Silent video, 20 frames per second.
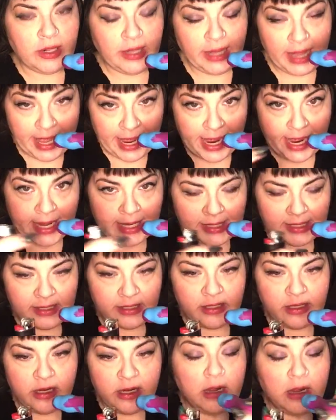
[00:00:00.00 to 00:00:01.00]

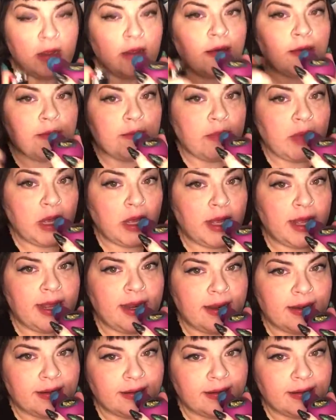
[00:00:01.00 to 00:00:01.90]
glass, but